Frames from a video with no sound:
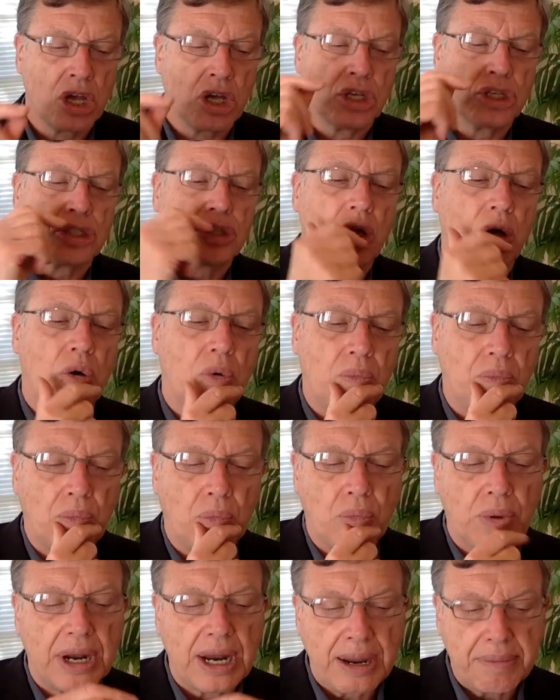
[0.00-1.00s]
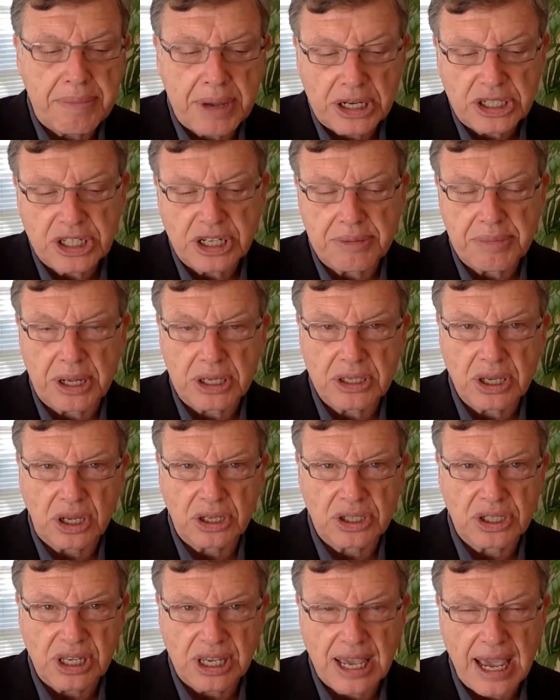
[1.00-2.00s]
So when I mentioned about
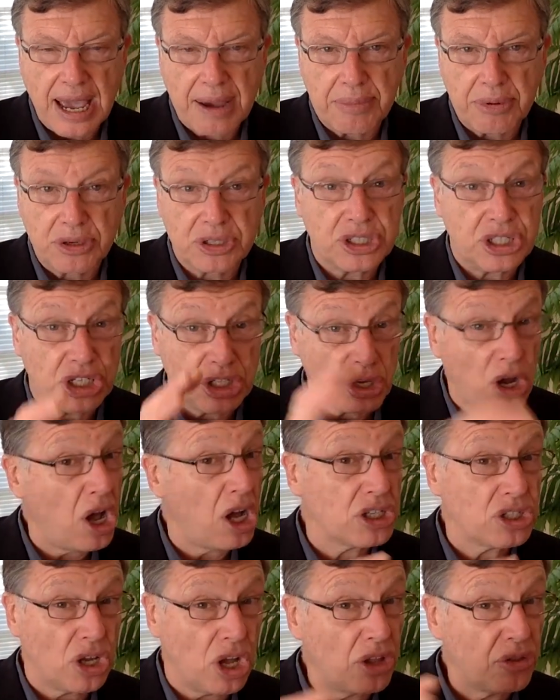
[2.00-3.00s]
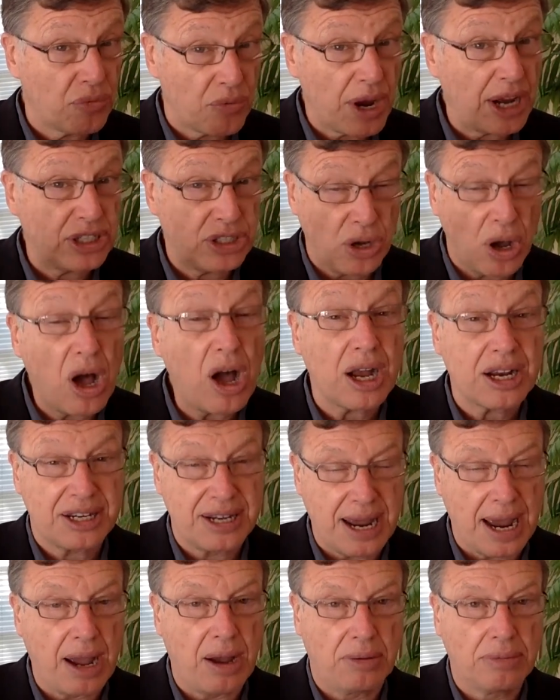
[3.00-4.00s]
Tulsi Gabbard, she talks all the right talk
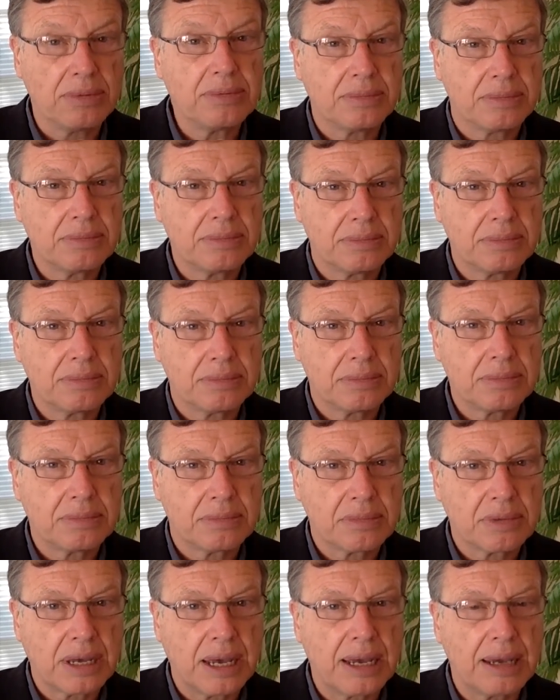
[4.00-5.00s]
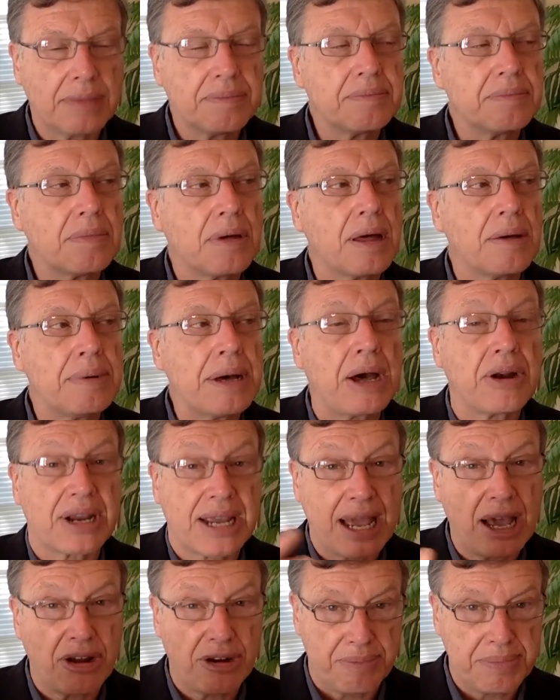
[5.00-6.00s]
now, okay, about
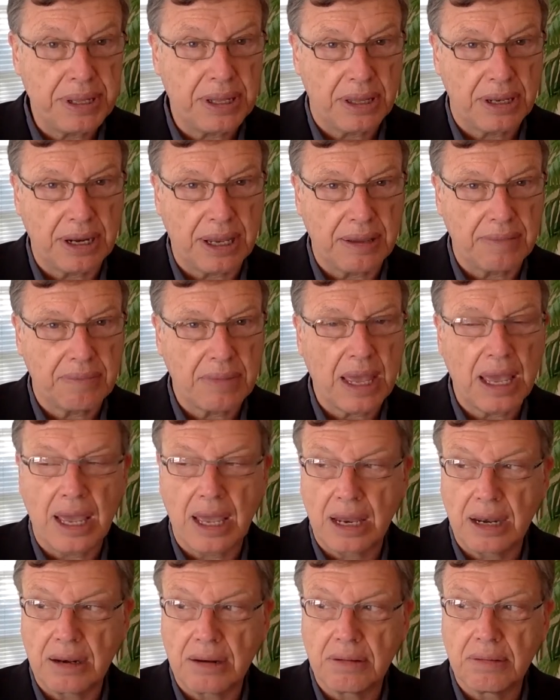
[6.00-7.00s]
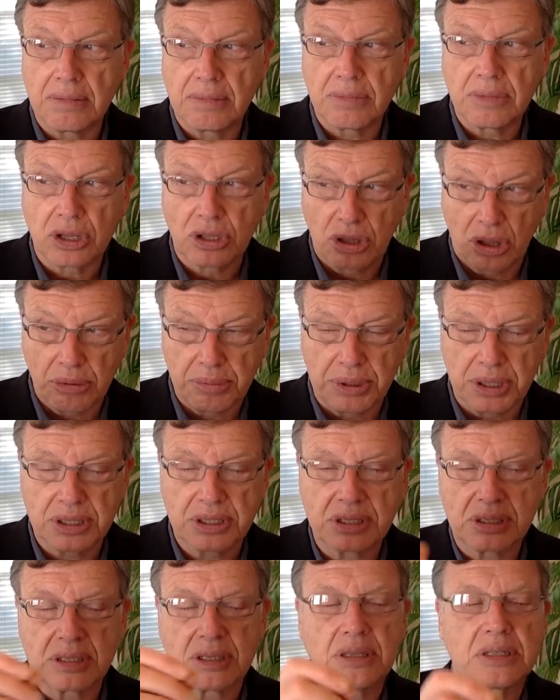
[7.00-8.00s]
accountability and the
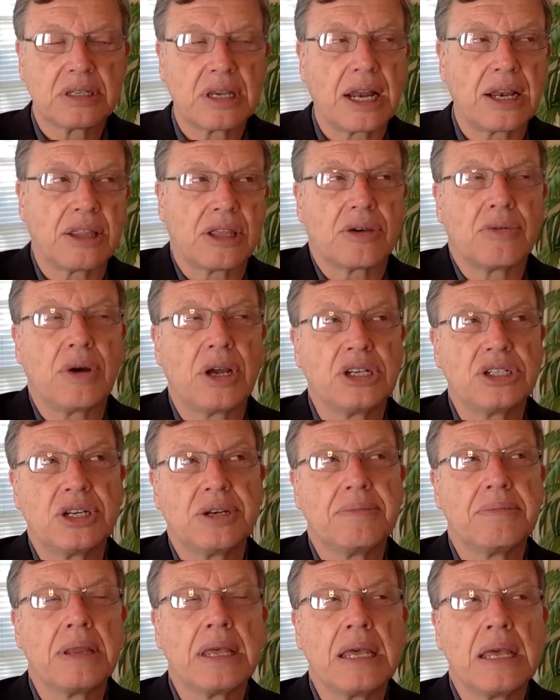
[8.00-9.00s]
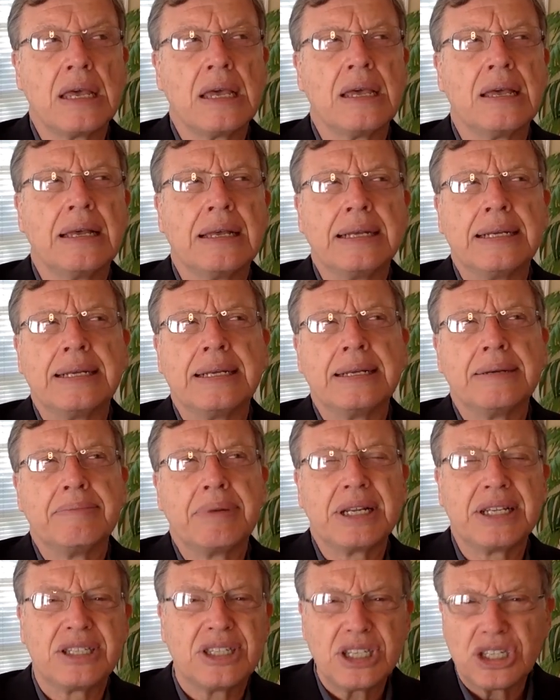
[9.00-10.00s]
globalist side of the equation.
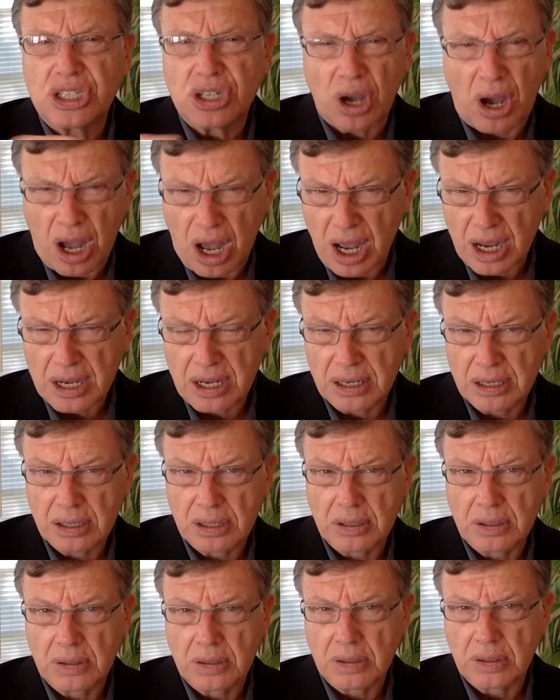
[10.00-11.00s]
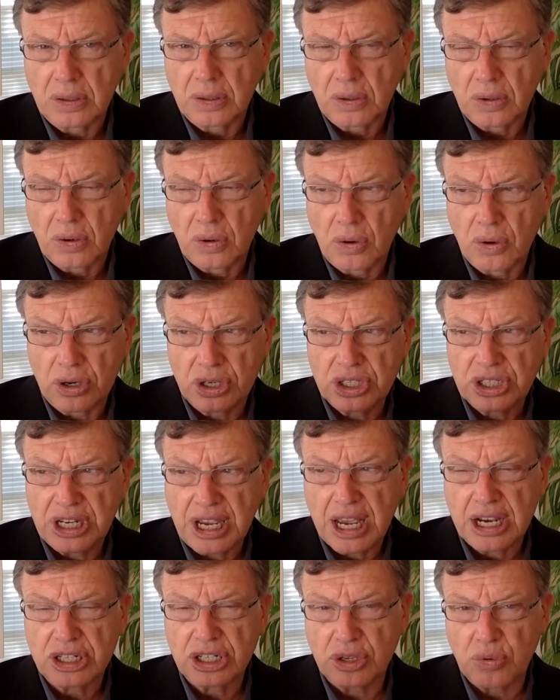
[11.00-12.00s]
But is this talk, or is
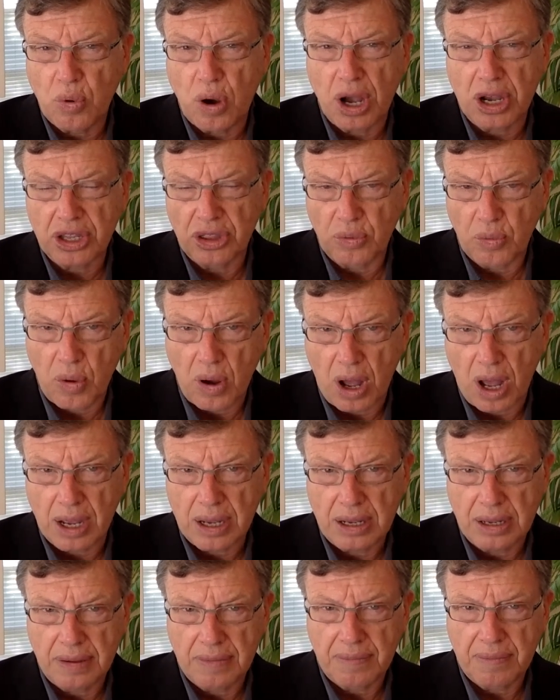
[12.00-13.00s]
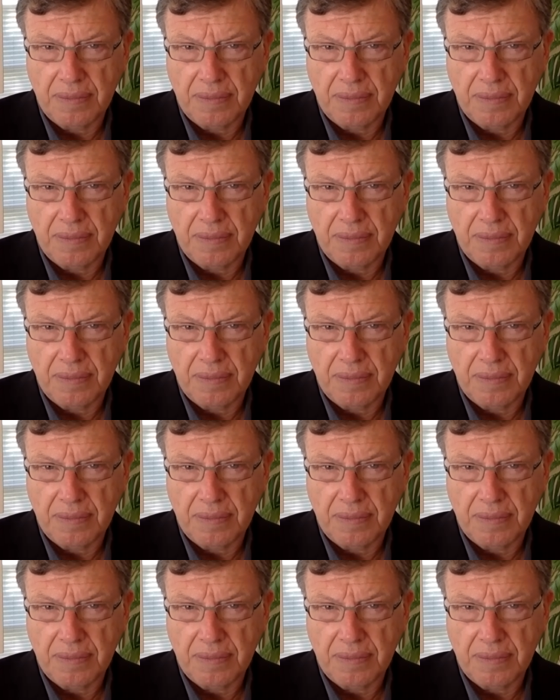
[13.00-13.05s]
she actually walking the walk?